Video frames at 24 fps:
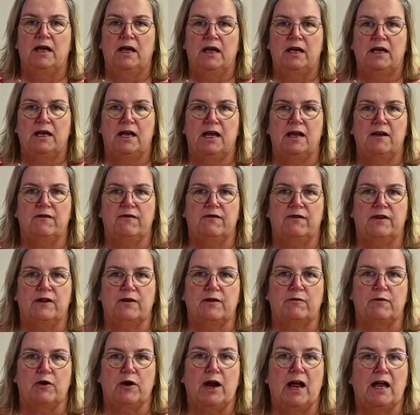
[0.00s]
Cake
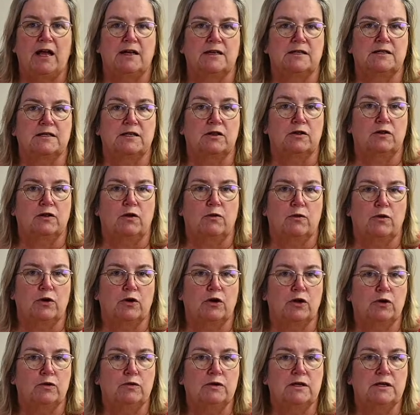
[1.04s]
flour has lower
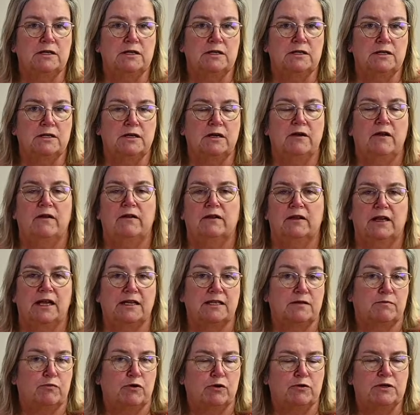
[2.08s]
gluten, less
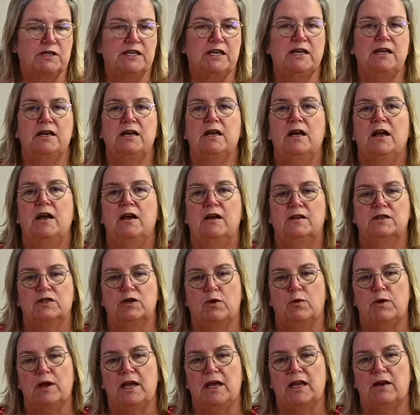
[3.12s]
protein,
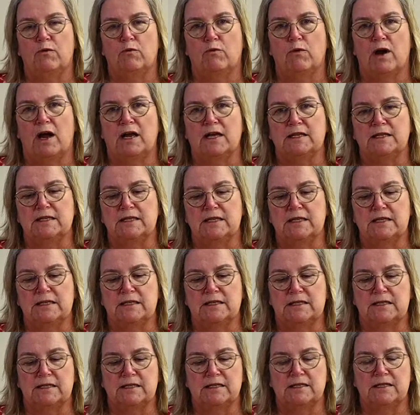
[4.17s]
so it
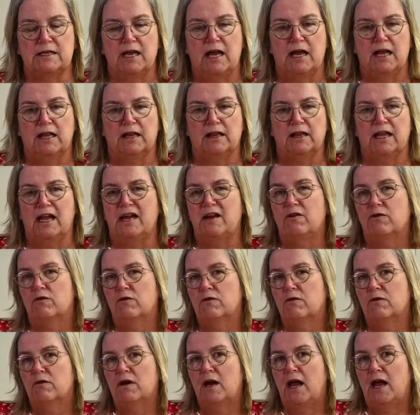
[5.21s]
rises
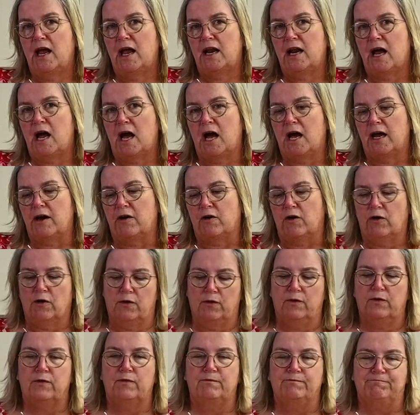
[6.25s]
lighter and higher.
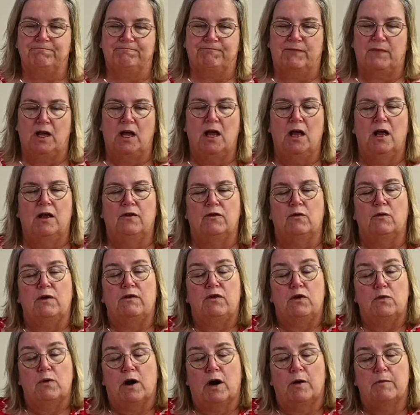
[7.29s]
So if
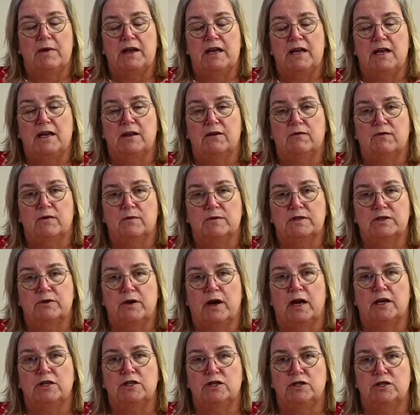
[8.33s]
you are making it from
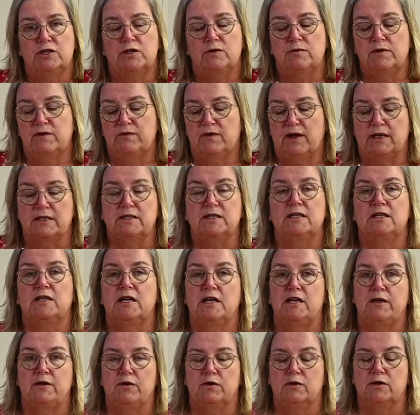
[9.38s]
scratch, do invest in
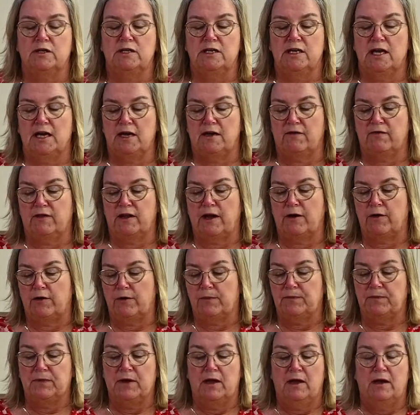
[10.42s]
a good cake flour.
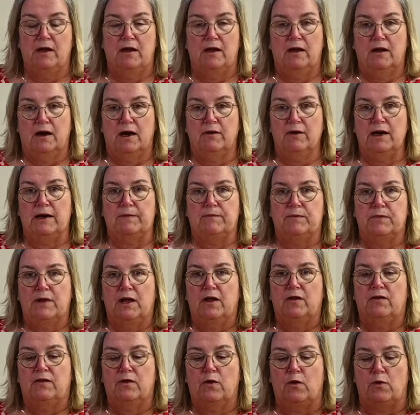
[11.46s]
All right,
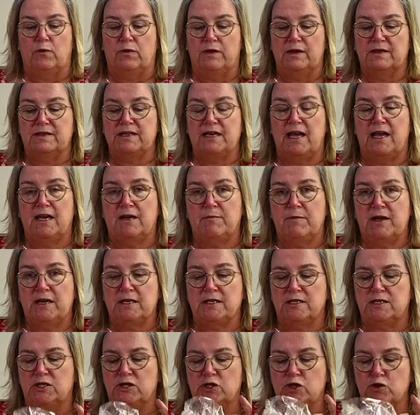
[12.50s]
so this cake mix,
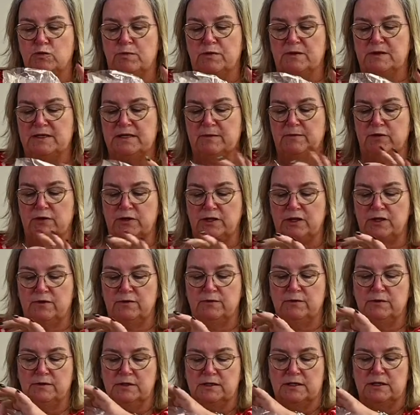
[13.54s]
super simple to
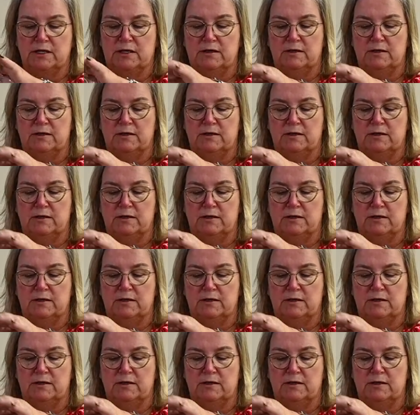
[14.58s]
use.